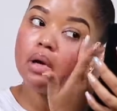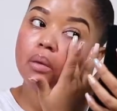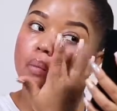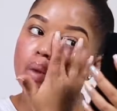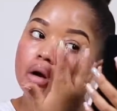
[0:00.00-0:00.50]
to my,
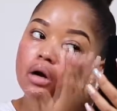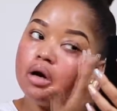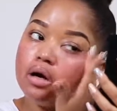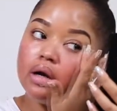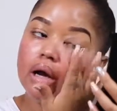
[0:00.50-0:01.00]

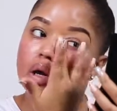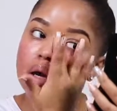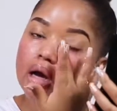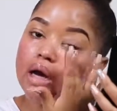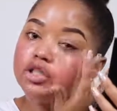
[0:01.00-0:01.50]
like
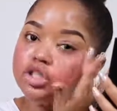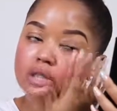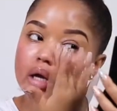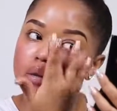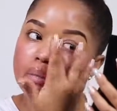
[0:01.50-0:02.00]
just
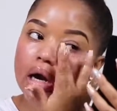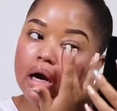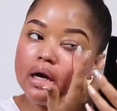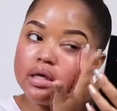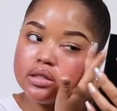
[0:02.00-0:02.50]
under my
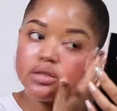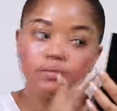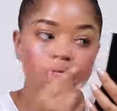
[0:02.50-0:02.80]
eyes,